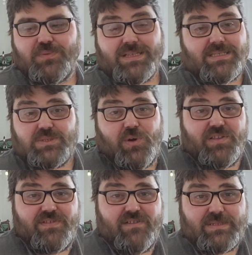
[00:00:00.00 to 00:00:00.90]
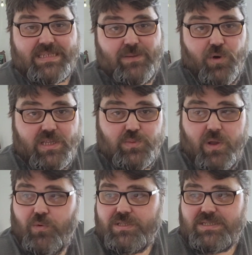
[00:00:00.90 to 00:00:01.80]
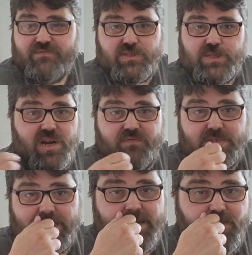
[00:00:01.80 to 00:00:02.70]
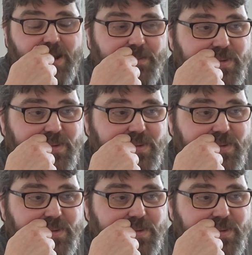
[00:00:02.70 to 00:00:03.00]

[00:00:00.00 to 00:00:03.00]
Because it's why you've never seen one. It's why one's never surfaced anywhere.